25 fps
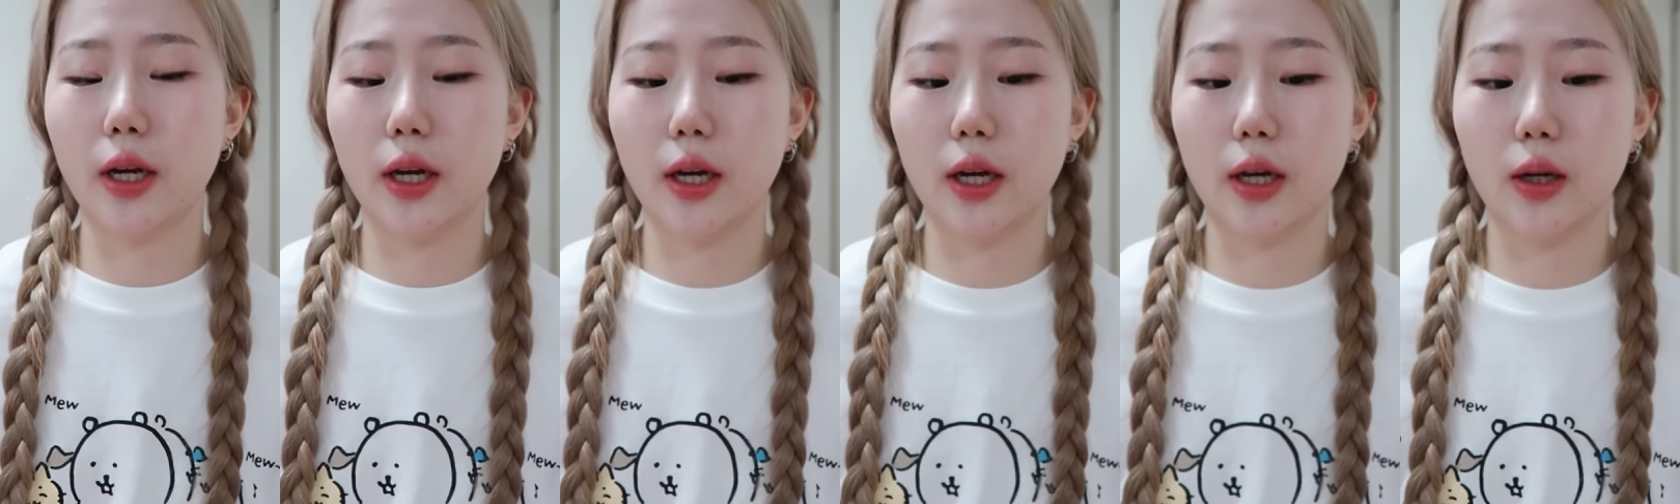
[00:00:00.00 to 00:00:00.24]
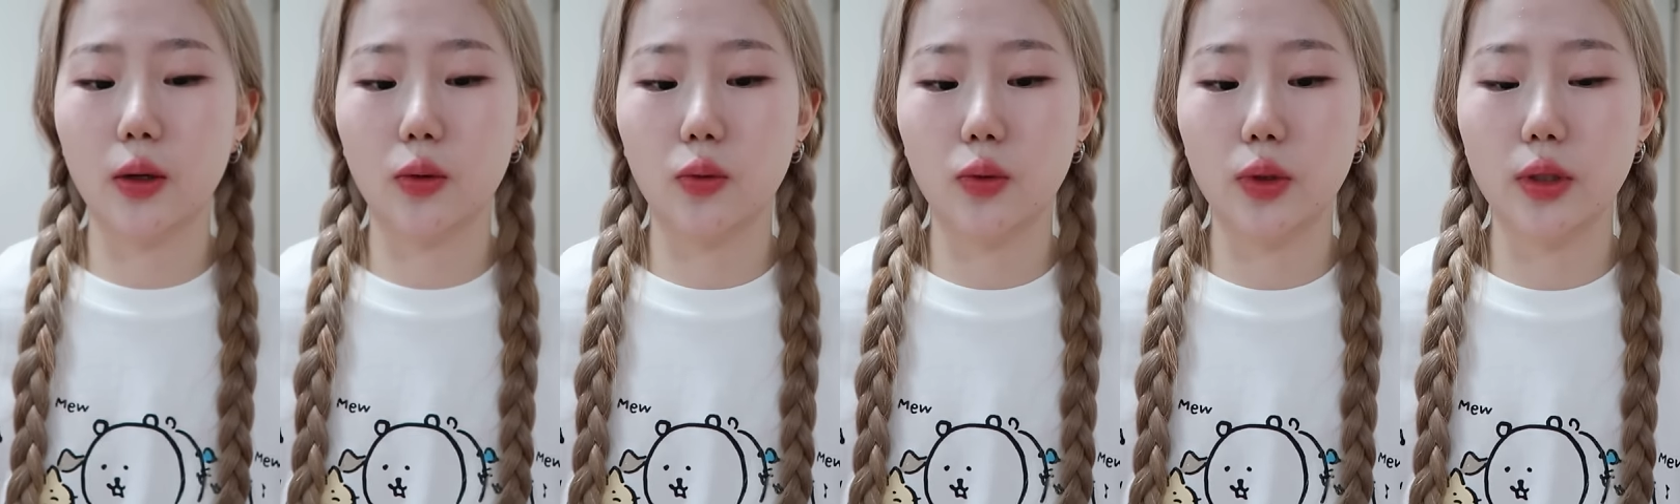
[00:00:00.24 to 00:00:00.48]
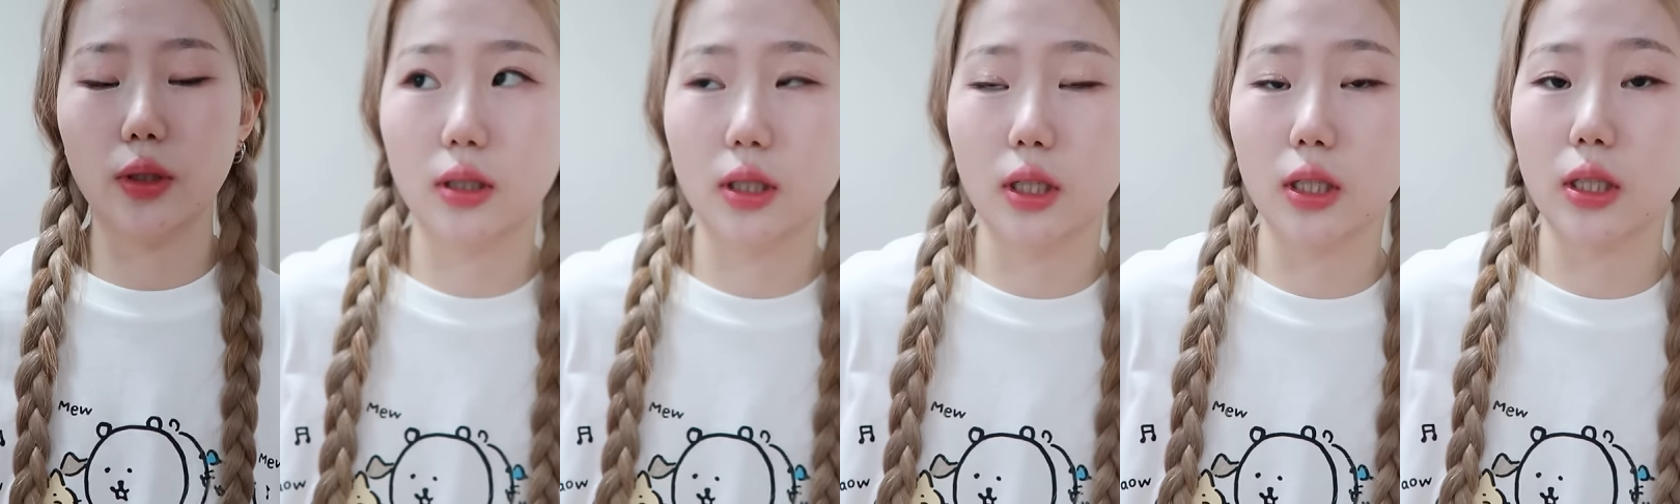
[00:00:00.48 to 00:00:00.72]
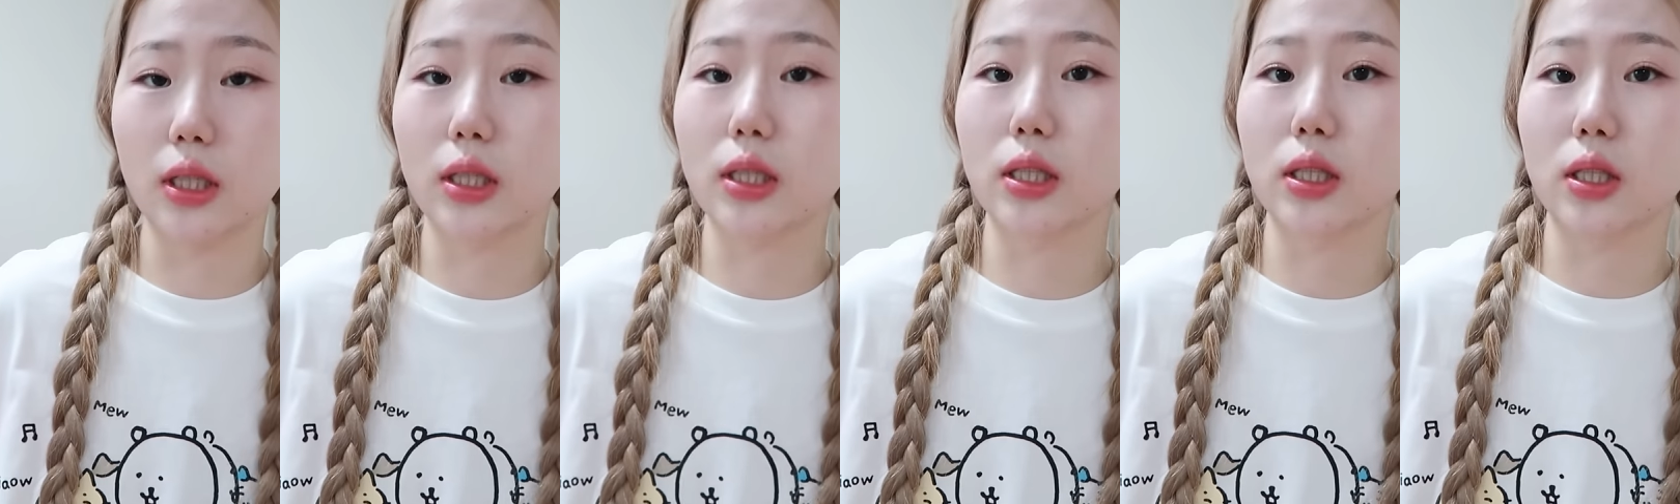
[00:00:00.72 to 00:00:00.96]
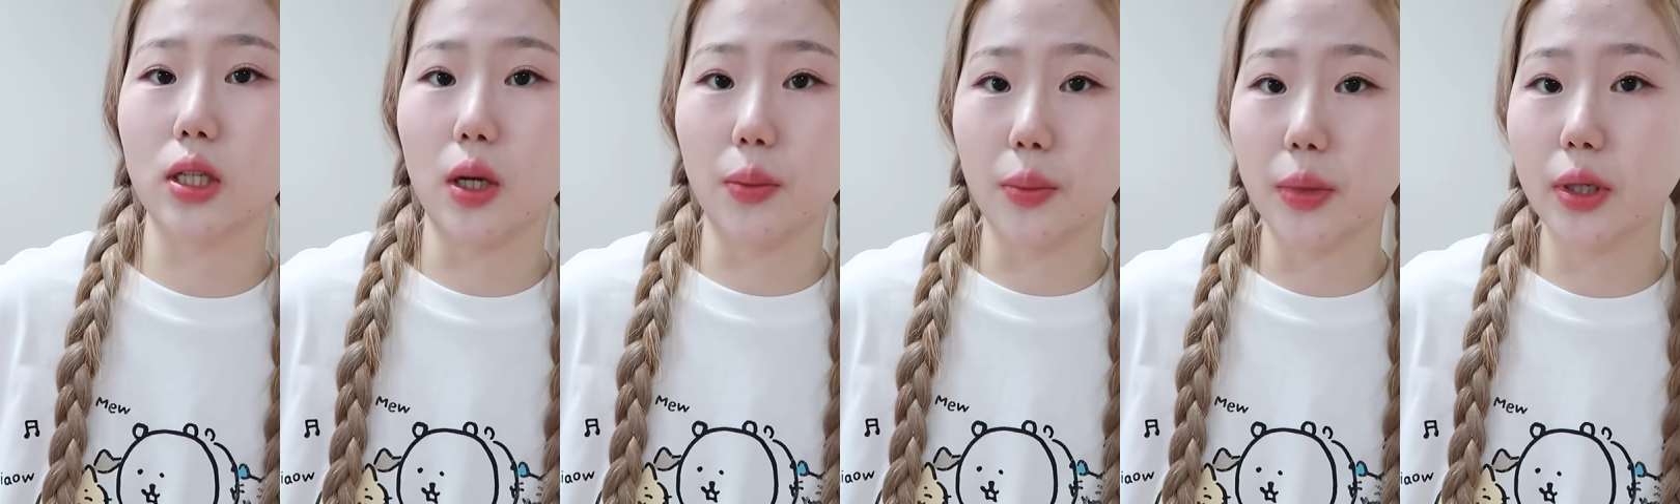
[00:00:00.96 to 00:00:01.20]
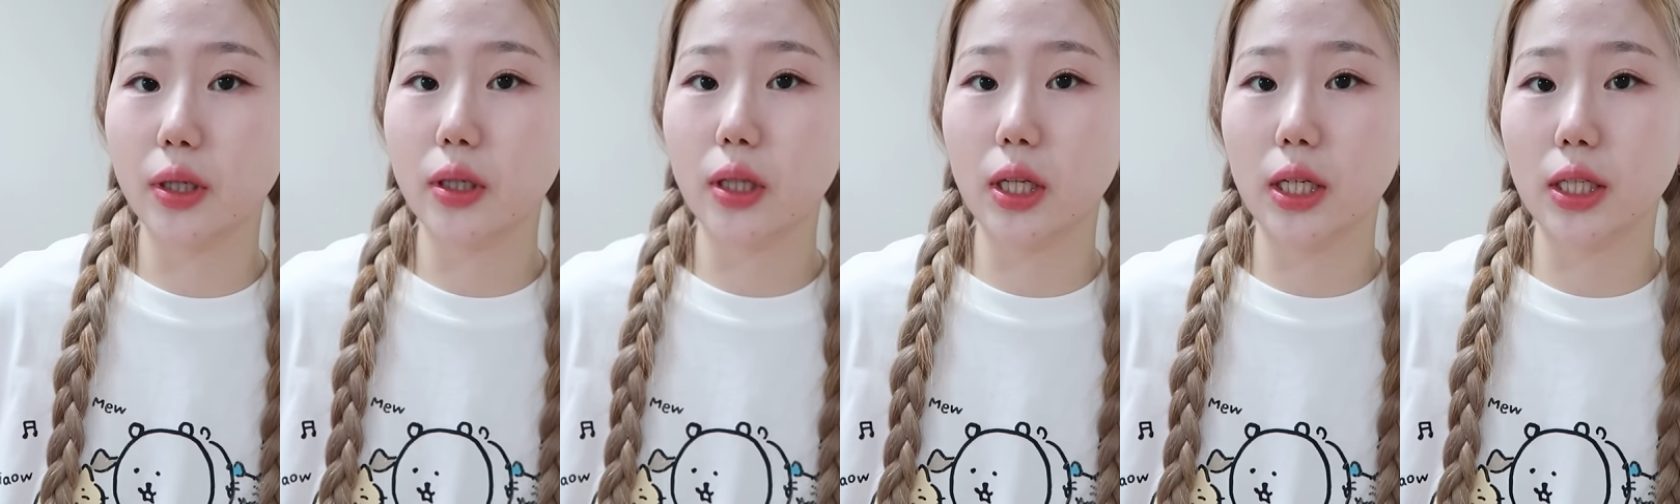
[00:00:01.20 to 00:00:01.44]
and we did it in
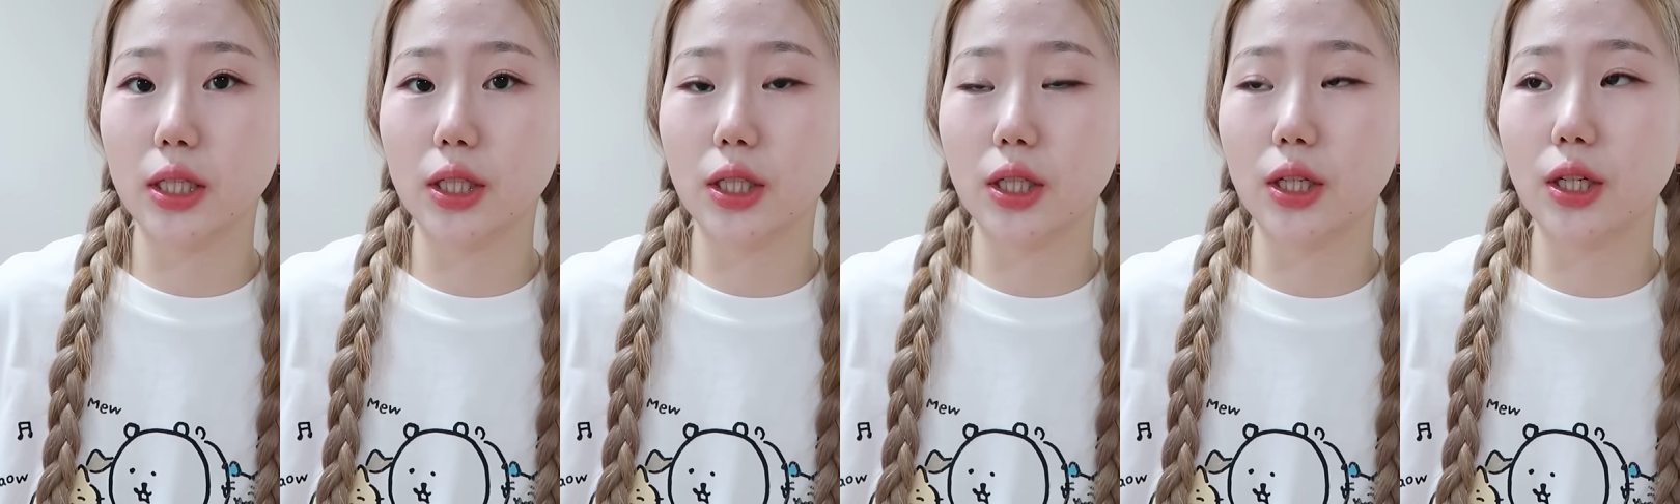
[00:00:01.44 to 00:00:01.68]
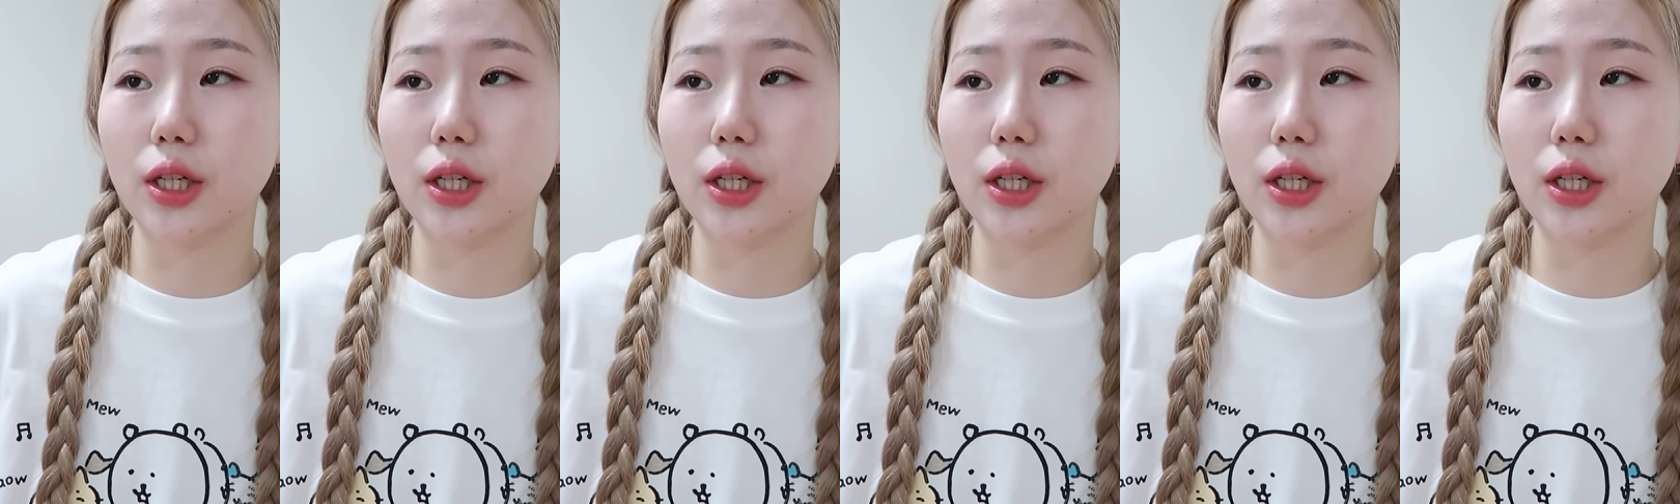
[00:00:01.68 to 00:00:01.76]
summer last